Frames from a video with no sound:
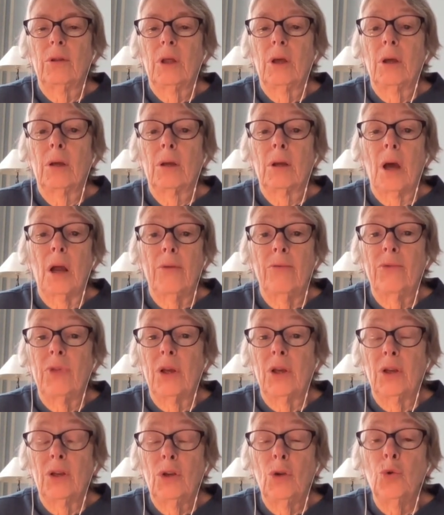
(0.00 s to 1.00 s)
kind of
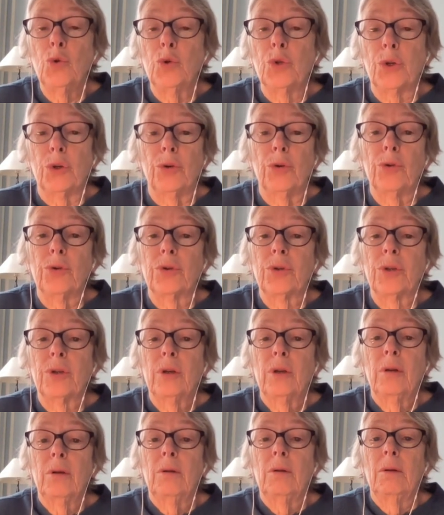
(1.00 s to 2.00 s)
the user's
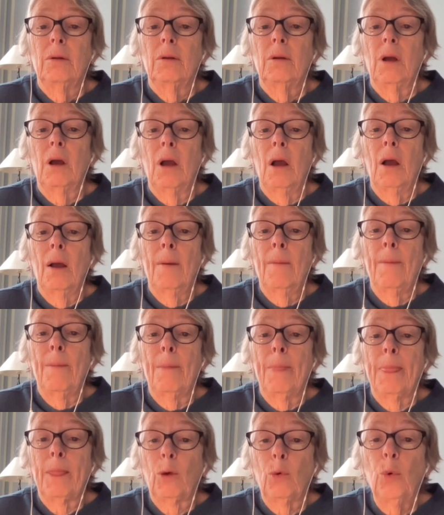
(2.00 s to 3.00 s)

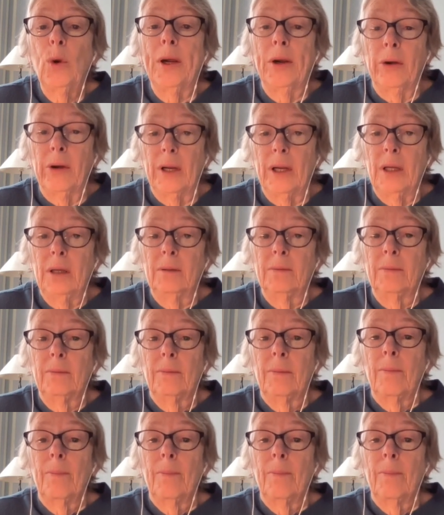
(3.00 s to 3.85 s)
query.